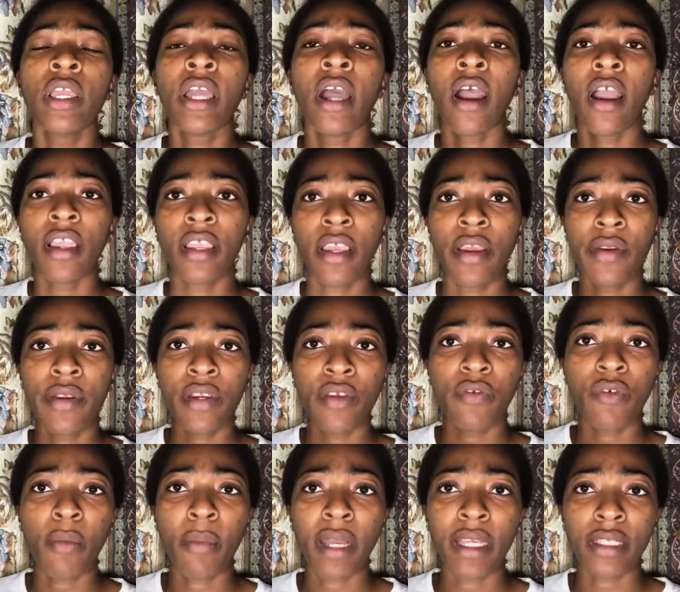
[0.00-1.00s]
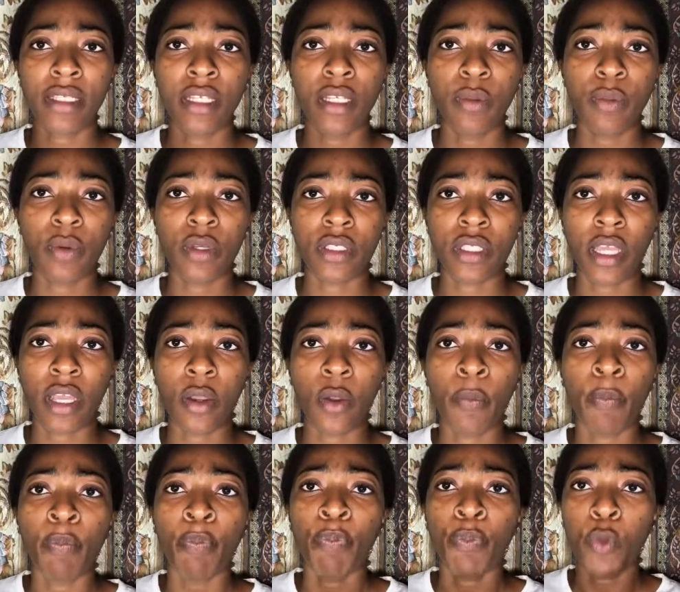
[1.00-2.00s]
her hearing it from her sleep was like,
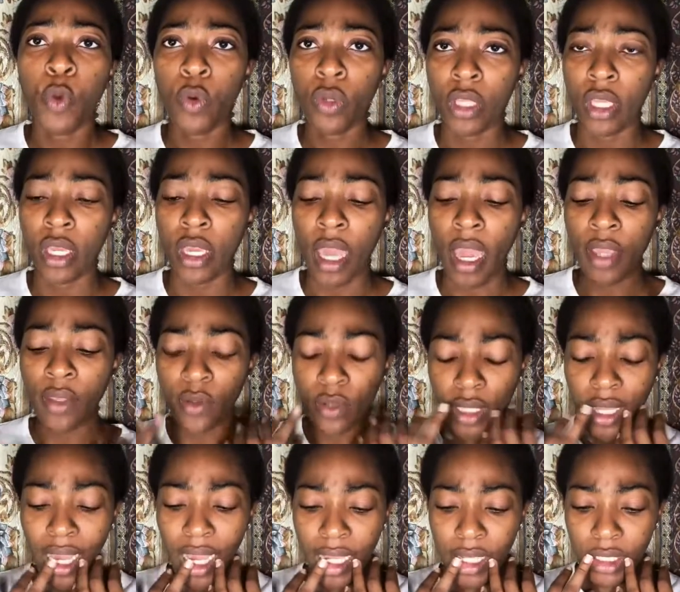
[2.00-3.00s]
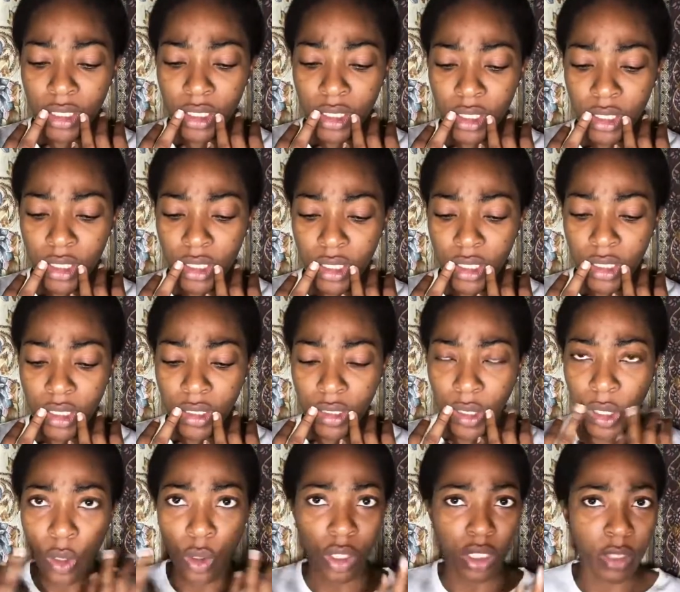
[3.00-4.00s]
okay, are you guys
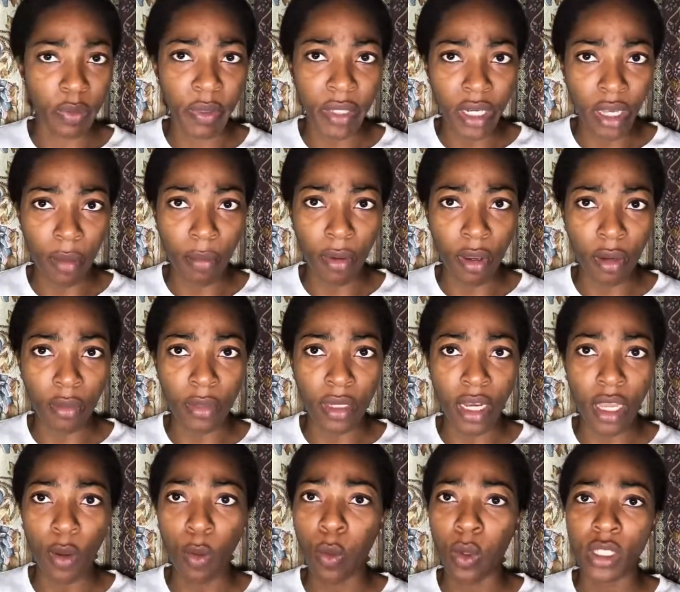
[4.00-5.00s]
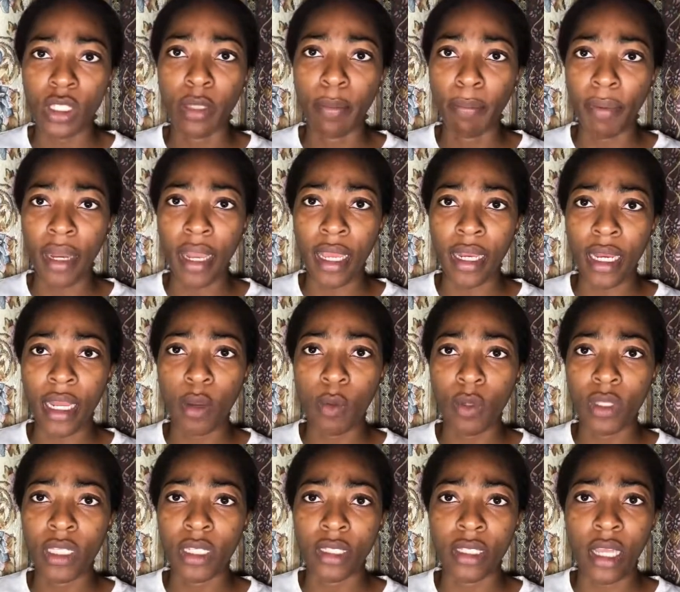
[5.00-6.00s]
gossiping about me? Like, what's the plan? Like,
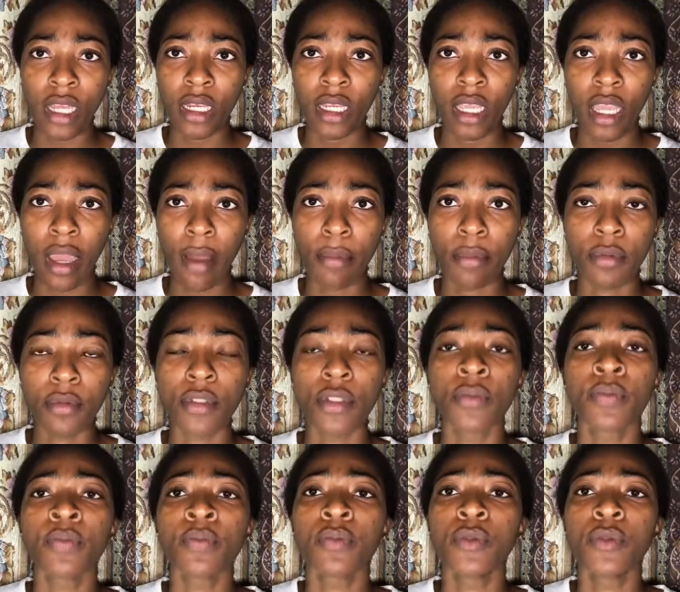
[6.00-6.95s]
what exactly happened?